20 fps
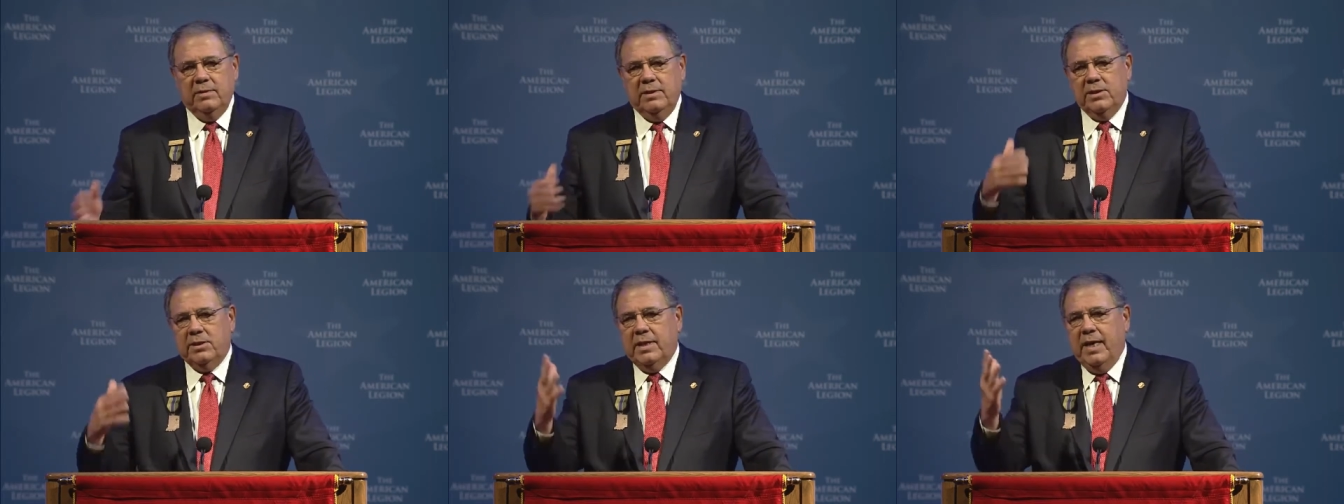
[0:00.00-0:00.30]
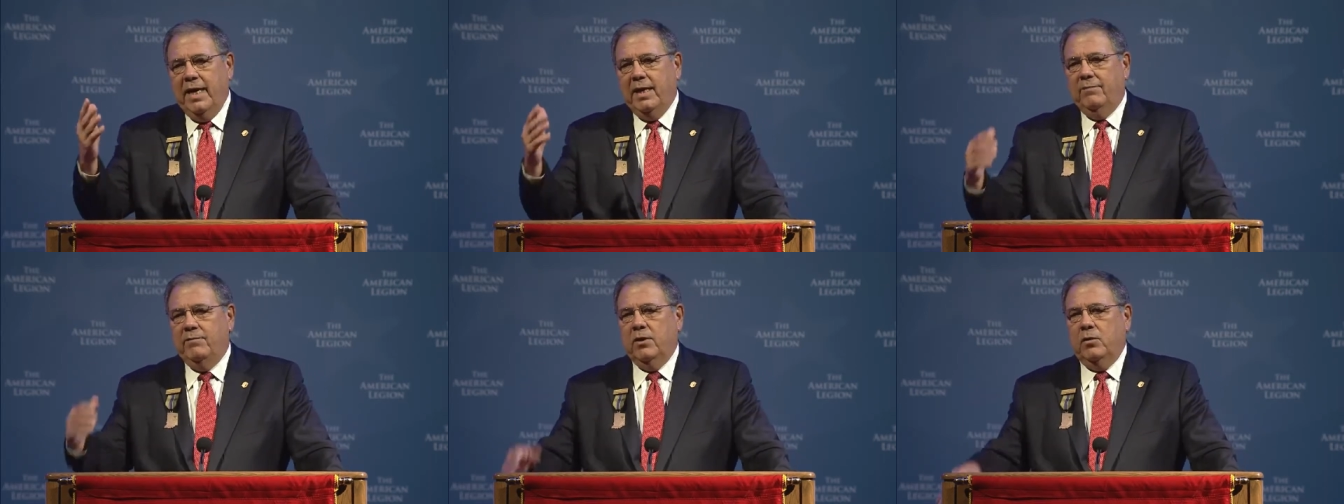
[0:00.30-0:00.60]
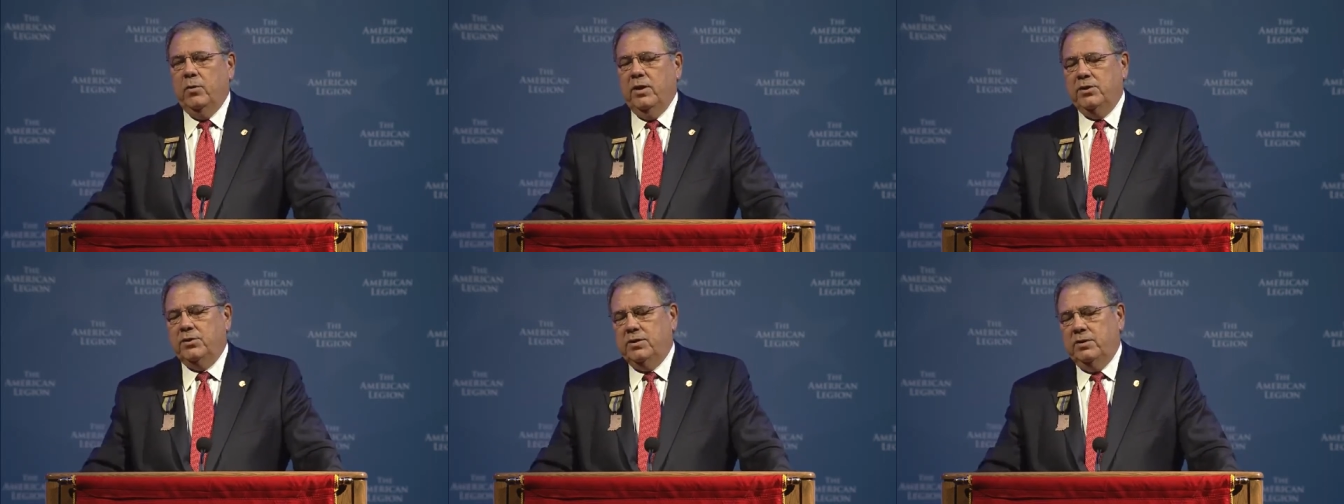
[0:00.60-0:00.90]
this kind of a
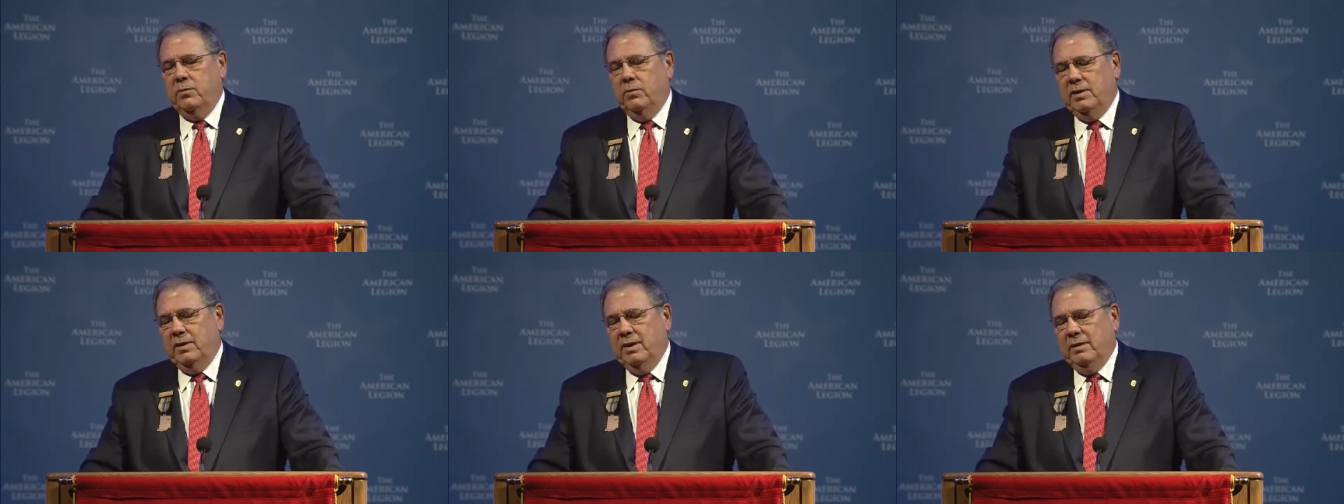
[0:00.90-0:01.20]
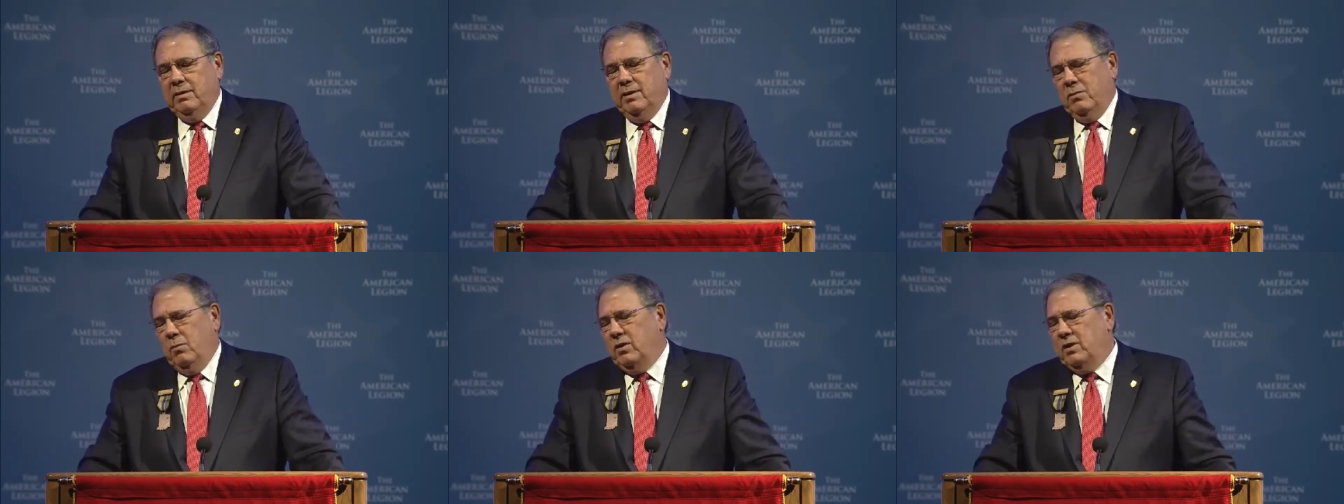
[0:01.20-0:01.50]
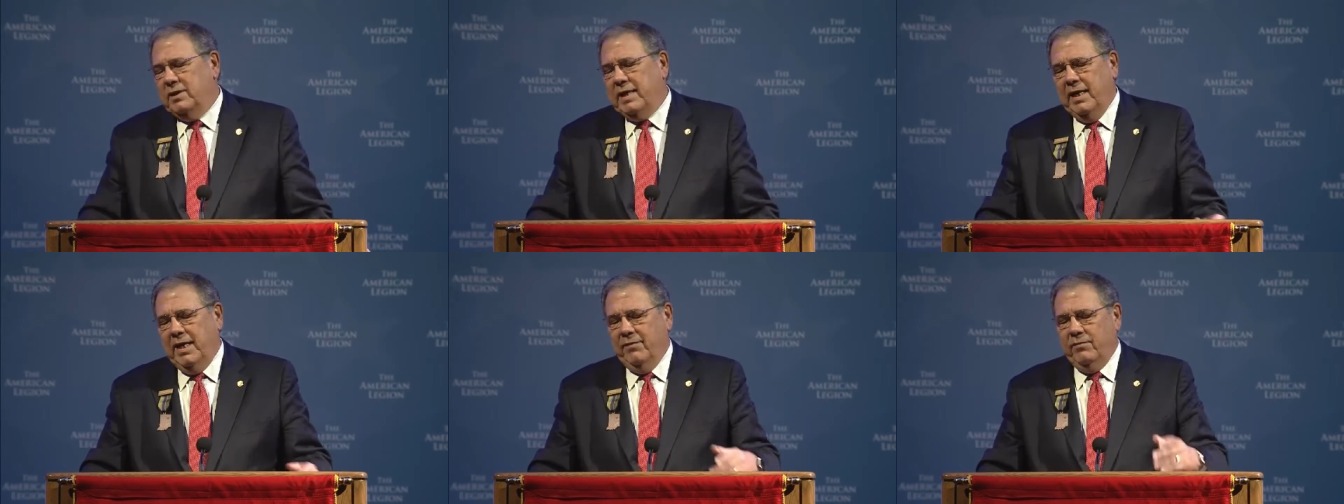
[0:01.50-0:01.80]
question, what
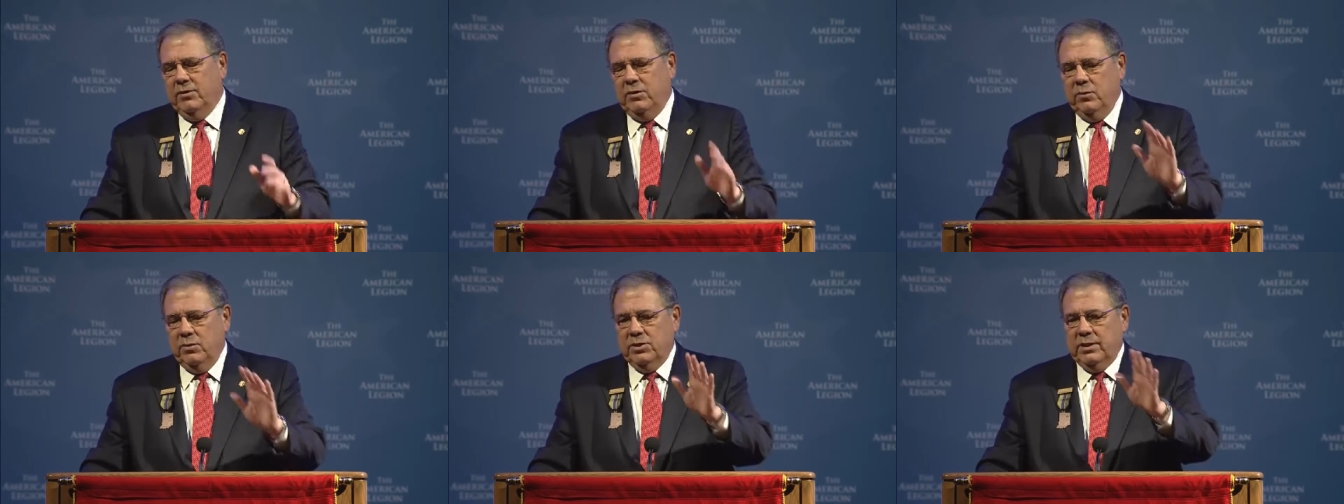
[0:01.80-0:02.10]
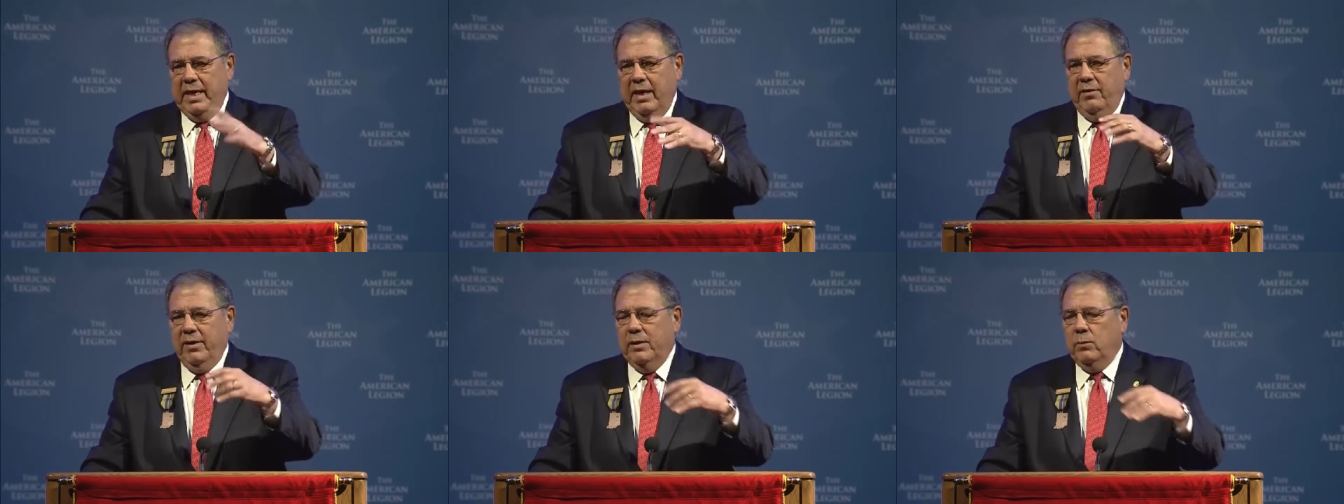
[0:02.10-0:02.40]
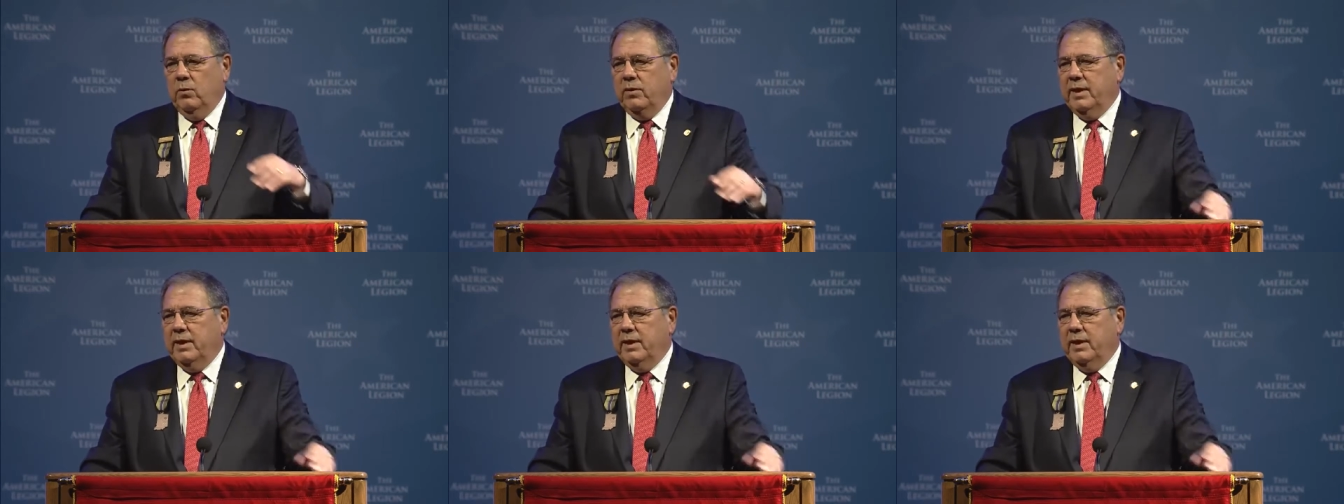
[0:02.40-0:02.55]
does that have to do with scouting?